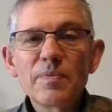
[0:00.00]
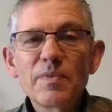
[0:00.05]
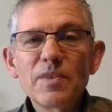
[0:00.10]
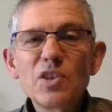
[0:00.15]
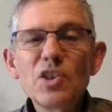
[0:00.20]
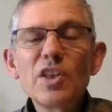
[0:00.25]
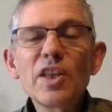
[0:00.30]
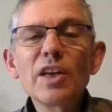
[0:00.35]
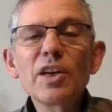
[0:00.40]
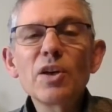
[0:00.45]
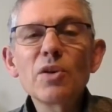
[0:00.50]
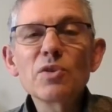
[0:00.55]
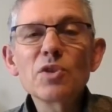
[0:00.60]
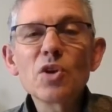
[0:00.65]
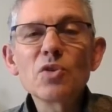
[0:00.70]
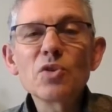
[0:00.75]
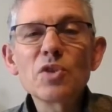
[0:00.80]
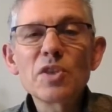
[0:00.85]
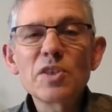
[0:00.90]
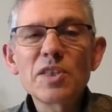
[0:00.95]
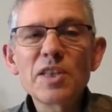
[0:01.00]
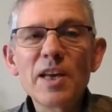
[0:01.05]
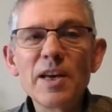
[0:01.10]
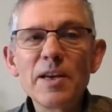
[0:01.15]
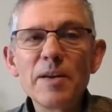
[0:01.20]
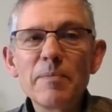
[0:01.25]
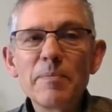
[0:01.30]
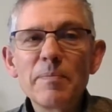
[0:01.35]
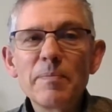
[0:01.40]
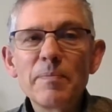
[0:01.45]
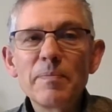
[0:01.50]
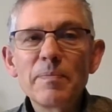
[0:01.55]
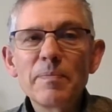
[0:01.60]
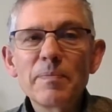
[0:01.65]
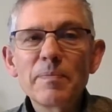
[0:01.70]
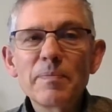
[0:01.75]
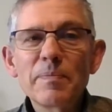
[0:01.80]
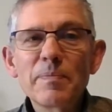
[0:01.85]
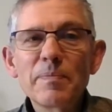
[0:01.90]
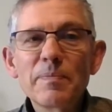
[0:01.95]
She then goes on to say,
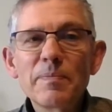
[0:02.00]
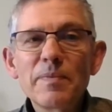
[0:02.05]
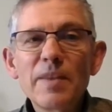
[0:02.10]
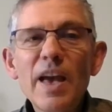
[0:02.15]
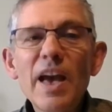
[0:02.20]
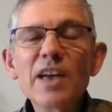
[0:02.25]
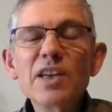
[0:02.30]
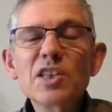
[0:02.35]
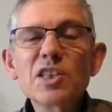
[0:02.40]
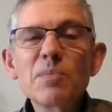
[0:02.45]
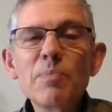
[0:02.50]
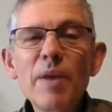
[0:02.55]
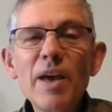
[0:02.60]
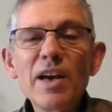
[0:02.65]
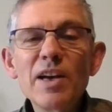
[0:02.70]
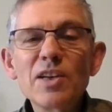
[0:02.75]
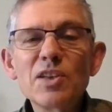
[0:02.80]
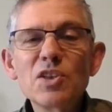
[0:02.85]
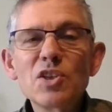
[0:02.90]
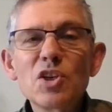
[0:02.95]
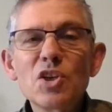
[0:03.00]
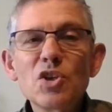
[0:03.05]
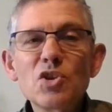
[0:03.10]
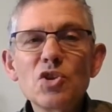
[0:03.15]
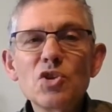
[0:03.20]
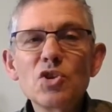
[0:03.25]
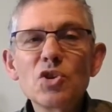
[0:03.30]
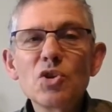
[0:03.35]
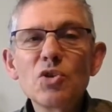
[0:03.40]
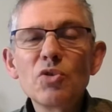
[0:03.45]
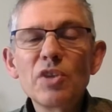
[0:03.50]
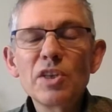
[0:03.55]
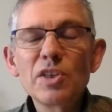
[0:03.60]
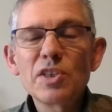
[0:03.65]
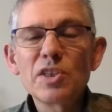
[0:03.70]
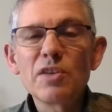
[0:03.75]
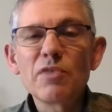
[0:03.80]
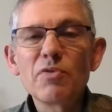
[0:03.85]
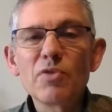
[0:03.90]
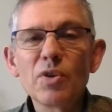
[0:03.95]
expect to do
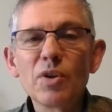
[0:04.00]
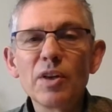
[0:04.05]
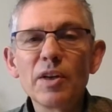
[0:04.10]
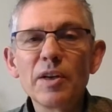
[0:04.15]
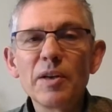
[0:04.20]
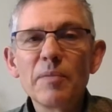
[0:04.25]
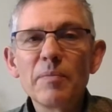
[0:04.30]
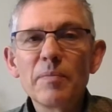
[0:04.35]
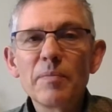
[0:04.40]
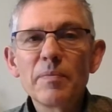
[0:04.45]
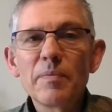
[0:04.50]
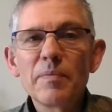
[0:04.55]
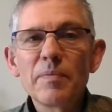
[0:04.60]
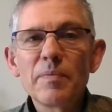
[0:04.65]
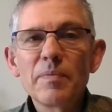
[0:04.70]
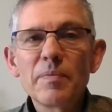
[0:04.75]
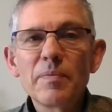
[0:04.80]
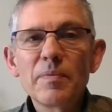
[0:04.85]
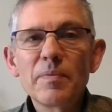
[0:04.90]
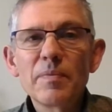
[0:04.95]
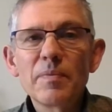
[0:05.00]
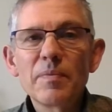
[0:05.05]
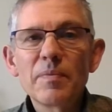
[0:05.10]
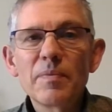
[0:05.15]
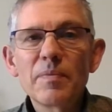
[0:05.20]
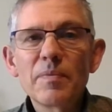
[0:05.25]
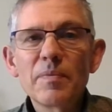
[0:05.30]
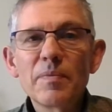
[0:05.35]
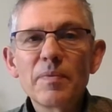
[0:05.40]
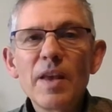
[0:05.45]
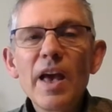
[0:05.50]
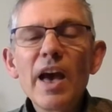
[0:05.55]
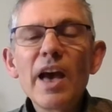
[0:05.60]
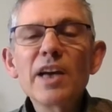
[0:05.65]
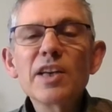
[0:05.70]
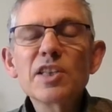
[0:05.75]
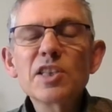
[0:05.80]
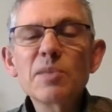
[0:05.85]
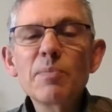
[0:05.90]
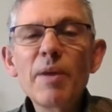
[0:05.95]
things differently.
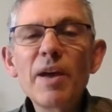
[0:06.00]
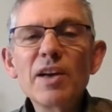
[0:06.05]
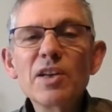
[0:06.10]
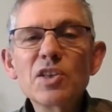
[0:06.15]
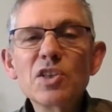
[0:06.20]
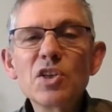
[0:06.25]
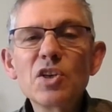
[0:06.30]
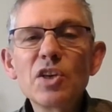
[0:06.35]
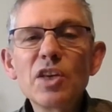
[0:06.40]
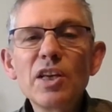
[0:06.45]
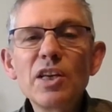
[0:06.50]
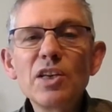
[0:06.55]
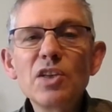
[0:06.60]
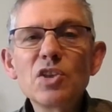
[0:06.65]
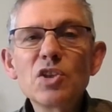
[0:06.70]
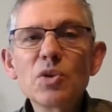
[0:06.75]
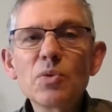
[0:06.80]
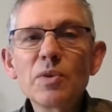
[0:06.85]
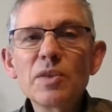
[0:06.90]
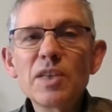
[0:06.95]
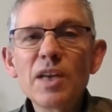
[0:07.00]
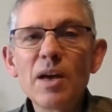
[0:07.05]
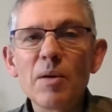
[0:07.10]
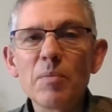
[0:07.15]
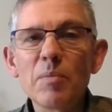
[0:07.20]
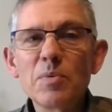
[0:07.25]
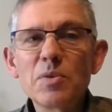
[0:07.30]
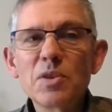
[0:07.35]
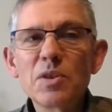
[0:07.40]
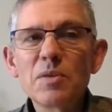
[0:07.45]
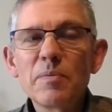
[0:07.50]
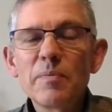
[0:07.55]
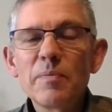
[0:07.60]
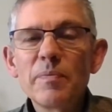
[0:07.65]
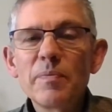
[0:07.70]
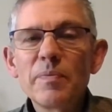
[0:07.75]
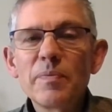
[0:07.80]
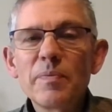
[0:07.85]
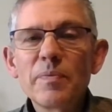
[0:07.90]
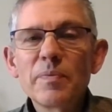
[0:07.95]
Expect to need to adapt.
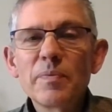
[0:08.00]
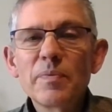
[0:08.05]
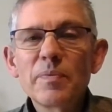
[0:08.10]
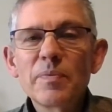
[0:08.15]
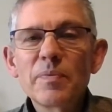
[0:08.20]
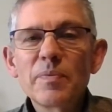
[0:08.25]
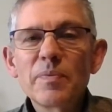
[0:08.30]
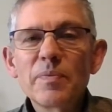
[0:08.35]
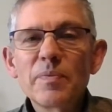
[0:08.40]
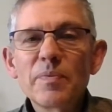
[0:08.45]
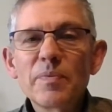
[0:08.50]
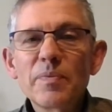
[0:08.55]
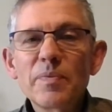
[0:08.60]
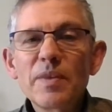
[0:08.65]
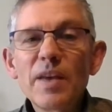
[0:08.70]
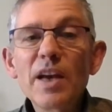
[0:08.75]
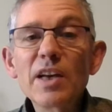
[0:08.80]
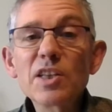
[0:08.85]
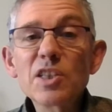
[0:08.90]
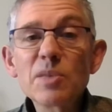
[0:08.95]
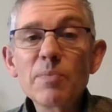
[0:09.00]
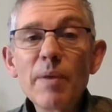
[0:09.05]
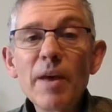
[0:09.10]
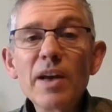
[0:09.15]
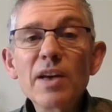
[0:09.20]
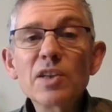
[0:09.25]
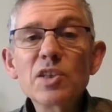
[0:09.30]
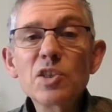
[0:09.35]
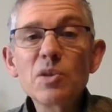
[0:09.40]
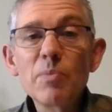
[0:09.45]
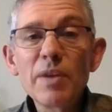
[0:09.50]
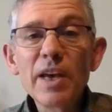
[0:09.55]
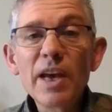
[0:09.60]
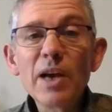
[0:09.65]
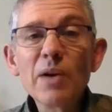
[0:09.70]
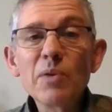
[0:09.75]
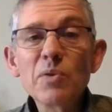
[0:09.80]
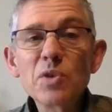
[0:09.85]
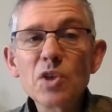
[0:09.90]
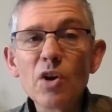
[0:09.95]
Expect to be
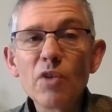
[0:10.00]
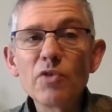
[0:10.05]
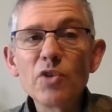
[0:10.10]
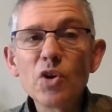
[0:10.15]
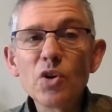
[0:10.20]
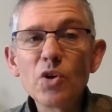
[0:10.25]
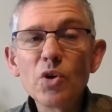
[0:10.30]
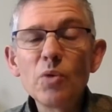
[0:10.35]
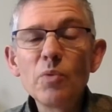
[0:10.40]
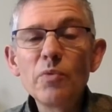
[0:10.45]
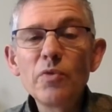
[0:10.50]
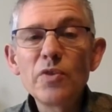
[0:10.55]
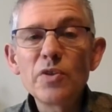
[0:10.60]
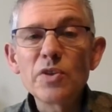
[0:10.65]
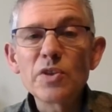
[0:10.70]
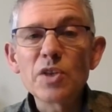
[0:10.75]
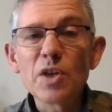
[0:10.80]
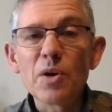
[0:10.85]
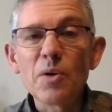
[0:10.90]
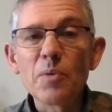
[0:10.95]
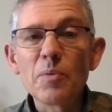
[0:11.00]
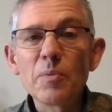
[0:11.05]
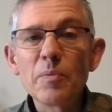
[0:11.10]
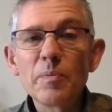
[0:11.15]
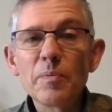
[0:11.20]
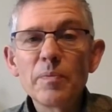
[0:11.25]
out of your comfort zone.